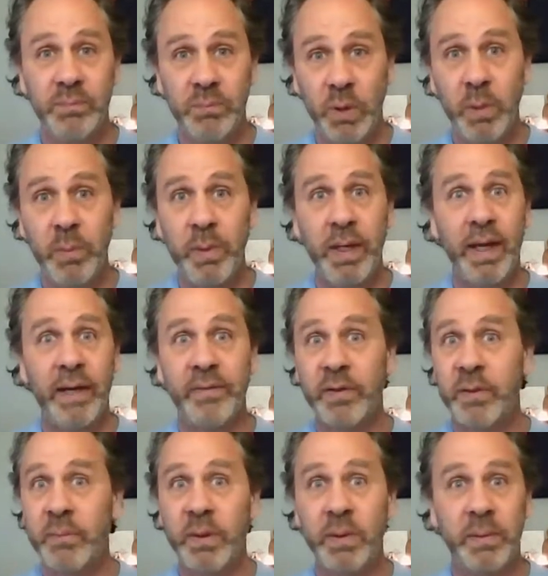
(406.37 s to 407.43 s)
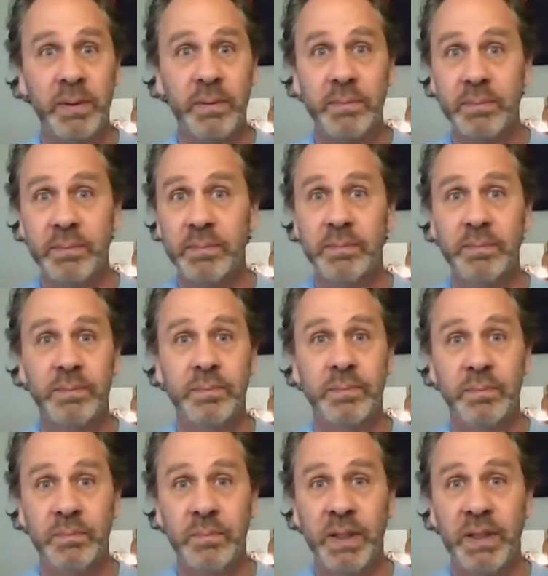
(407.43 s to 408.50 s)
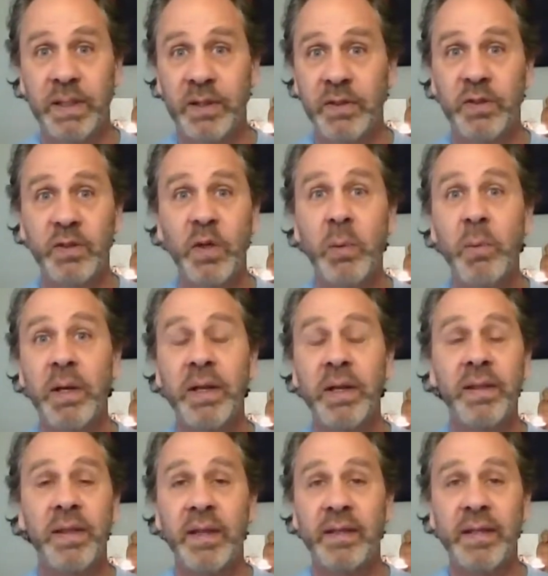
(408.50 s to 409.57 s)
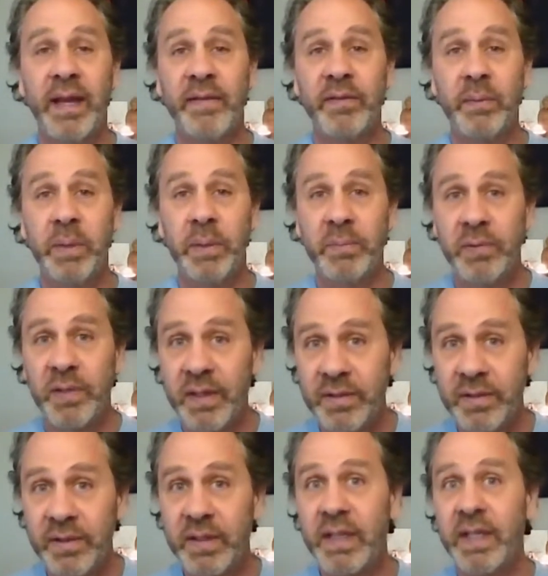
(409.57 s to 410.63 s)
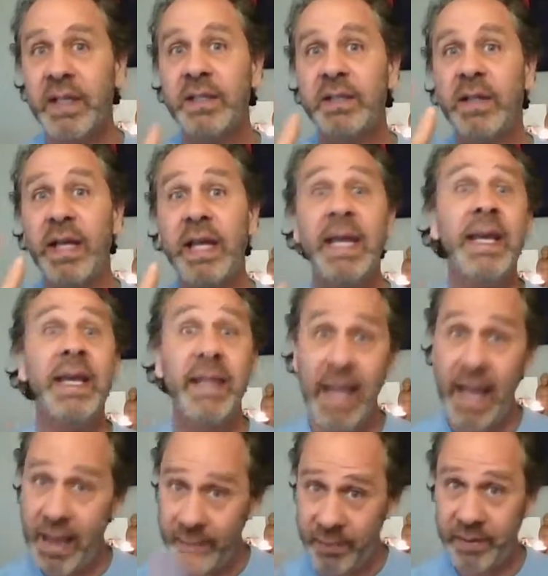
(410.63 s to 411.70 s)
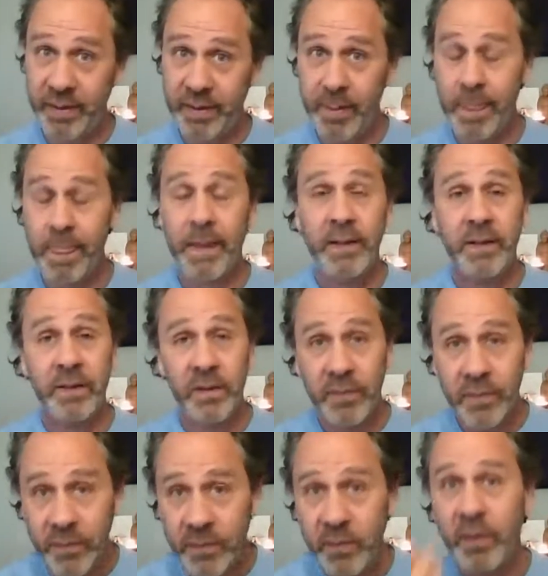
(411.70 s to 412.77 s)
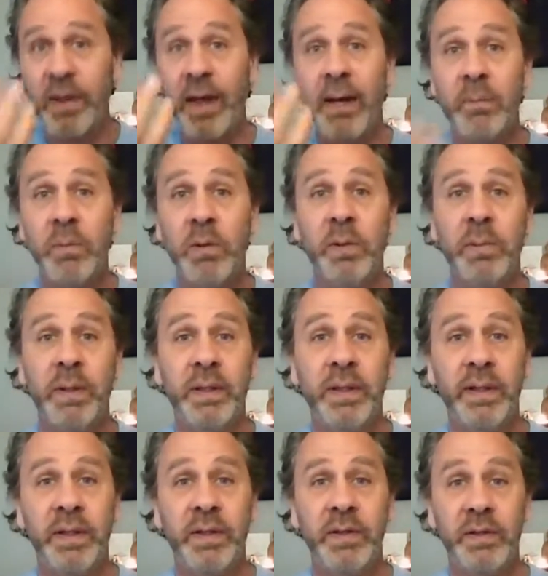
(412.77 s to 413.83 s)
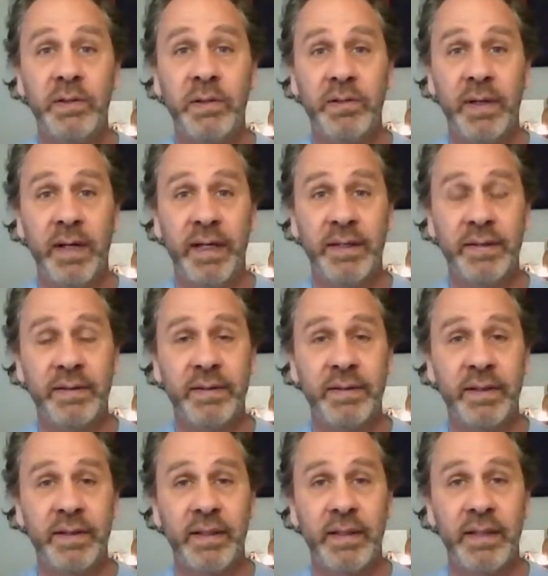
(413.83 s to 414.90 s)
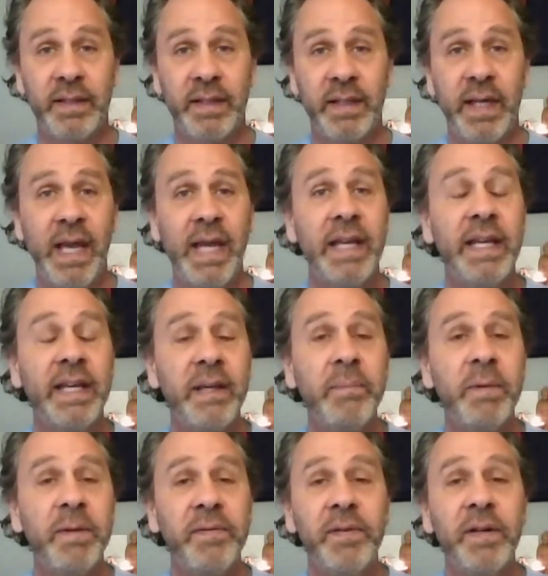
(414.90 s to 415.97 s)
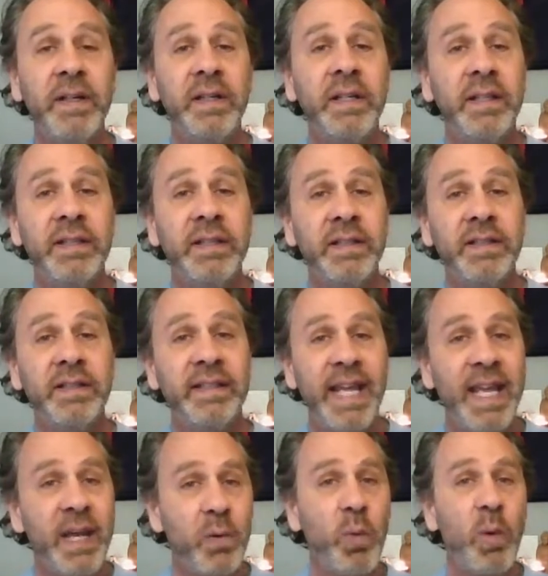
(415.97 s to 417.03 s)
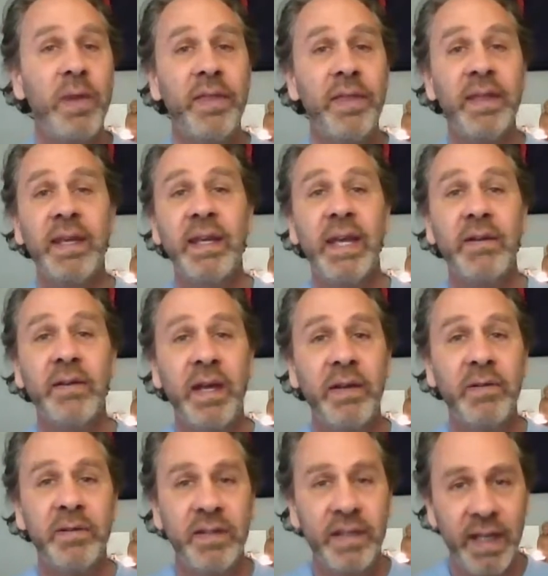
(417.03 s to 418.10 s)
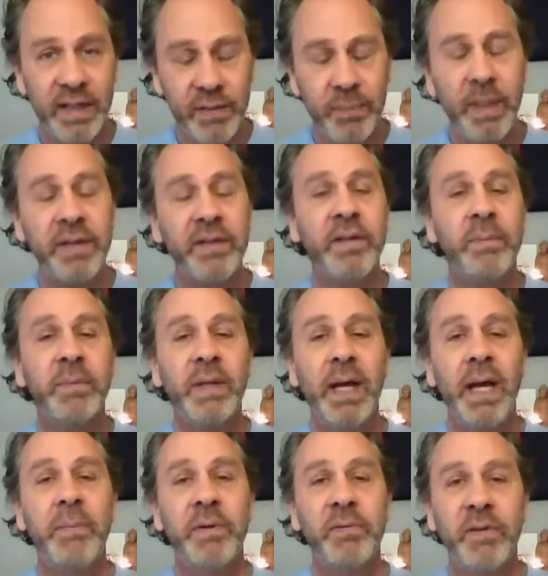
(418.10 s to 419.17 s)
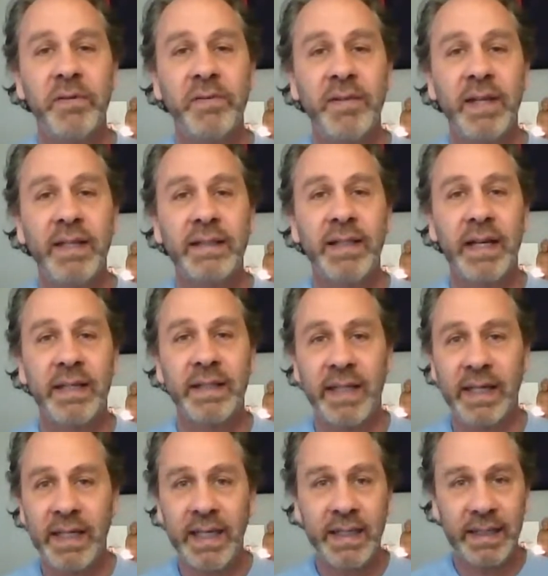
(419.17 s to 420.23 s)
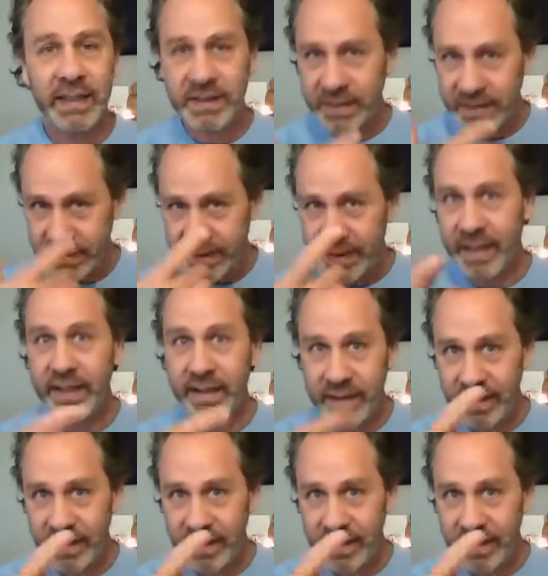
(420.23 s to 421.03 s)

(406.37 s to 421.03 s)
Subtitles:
moment after moment, because so many things have to be present and absent for that moment to arise. And it can be fun to just take one thing and spend some time and reflect on it. Like, let's just take